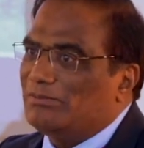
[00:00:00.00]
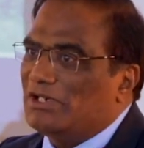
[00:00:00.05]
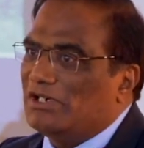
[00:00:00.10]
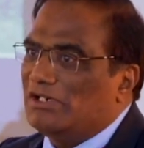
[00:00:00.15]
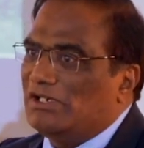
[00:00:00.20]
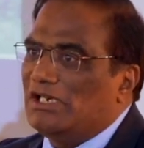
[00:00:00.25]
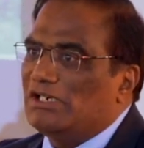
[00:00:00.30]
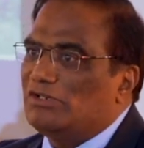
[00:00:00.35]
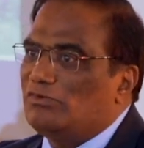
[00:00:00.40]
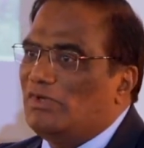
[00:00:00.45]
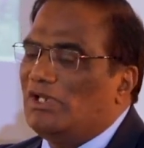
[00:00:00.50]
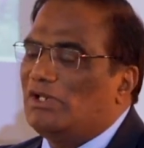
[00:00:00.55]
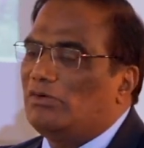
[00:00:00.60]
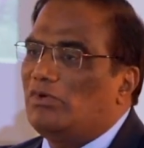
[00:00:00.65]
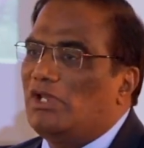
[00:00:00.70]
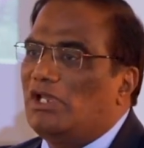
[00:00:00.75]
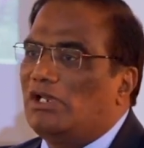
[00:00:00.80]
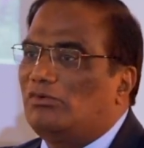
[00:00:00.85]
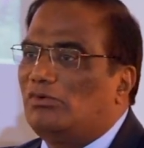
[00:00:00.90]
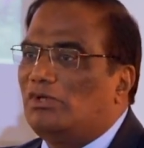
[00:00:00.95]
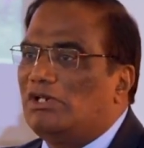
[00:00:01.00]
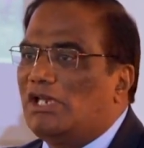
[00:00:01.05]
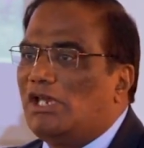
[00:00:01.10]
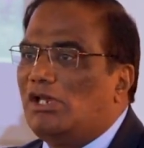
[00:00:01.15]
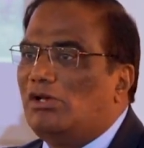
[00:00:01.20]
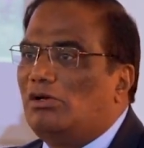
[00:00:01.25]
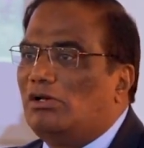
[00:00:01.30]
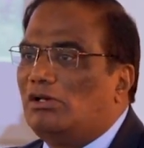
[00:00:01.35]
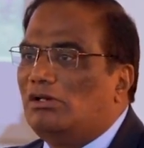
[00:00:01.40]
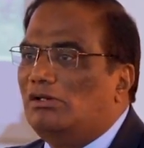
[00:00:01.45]
and that's where we are
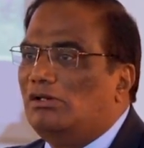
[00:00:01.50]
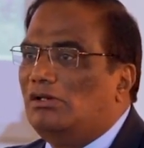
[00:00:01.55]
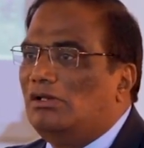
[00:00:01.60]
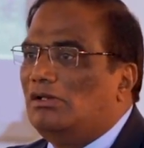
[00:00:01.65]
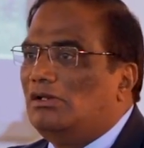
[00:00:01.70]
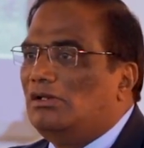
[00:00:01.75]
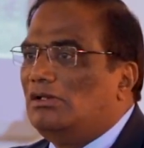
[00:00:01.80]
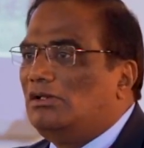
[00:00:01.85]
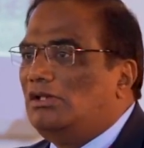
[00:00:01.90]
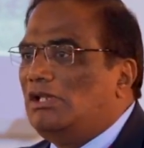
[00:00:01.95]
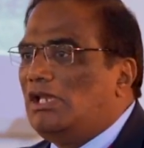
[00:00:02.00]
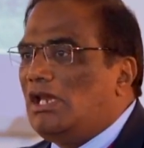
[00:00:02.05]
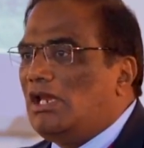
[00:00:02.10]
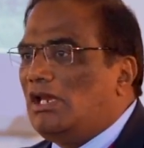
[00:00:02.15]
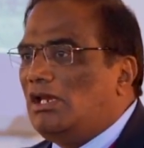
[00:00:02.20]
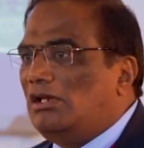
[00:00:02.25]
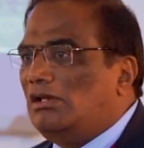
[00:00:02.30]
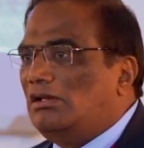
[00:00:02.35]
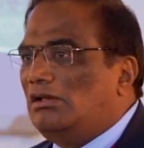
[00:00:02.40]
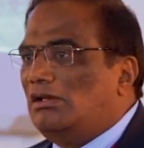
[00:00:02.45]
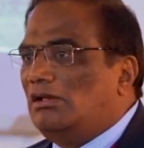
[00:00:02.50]
working on the